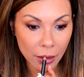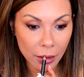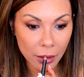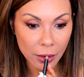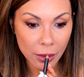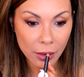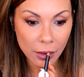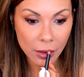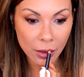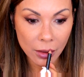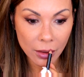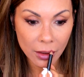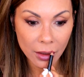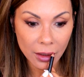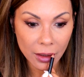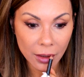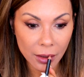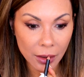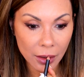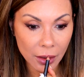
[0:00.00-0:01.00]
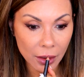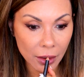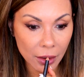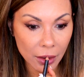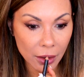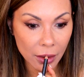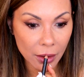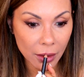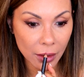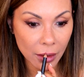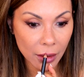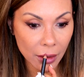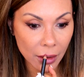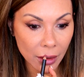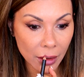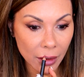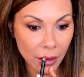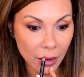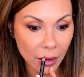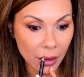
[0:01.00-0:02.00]
Just draw the
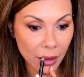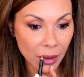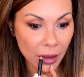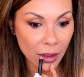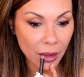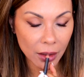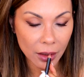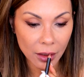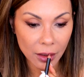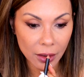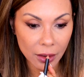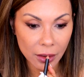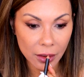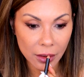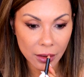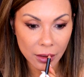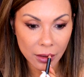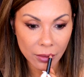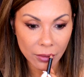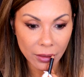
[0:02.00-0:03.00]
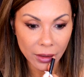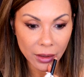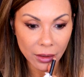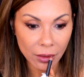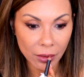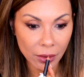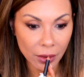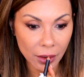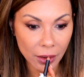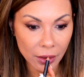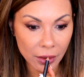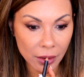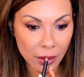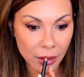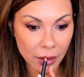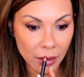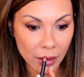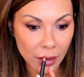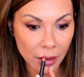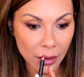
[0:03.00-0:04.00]
line just right across,
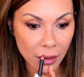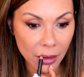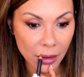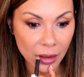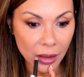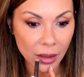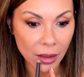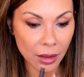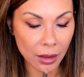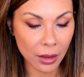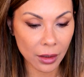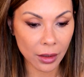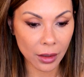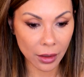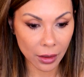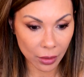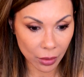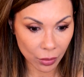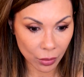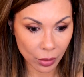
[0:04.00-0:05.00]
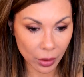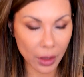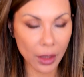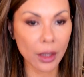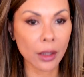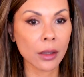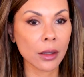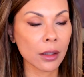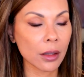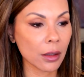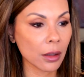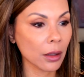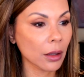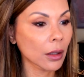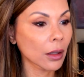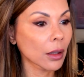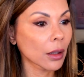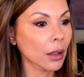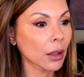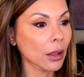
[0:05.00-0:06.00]
and it creates
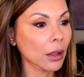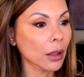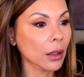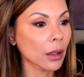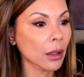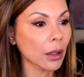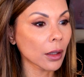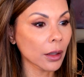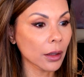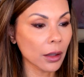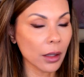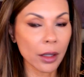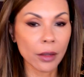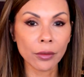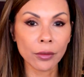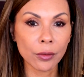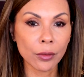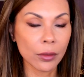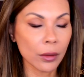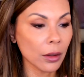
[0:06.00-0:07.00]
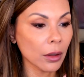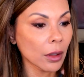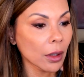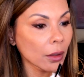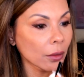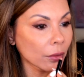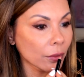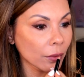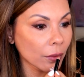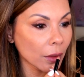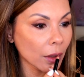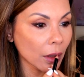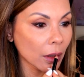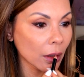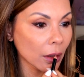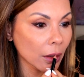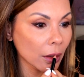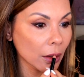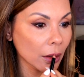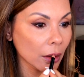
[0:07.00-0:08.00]
enough of
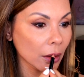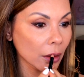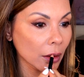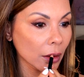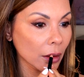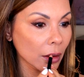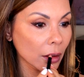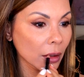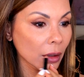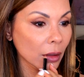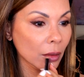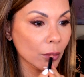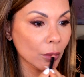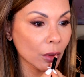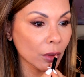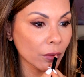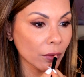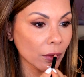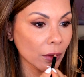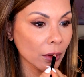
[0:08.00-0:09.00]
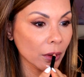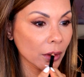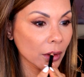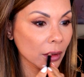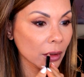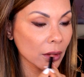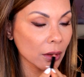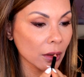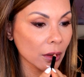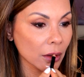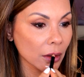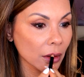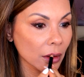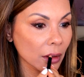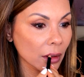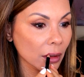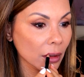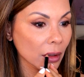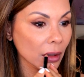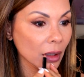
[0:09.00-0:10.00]
a little more fullness.
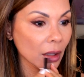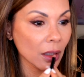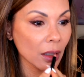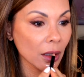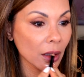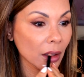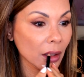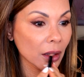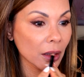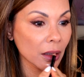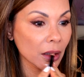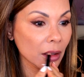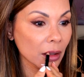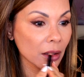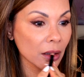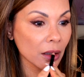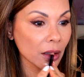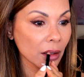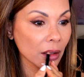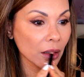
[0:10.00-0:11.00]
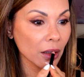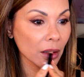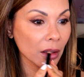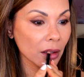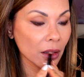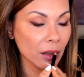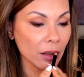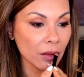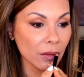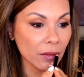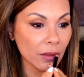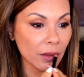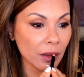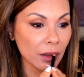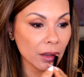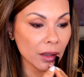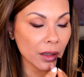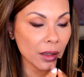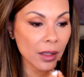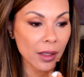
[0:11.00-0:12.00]
Just gonna go over.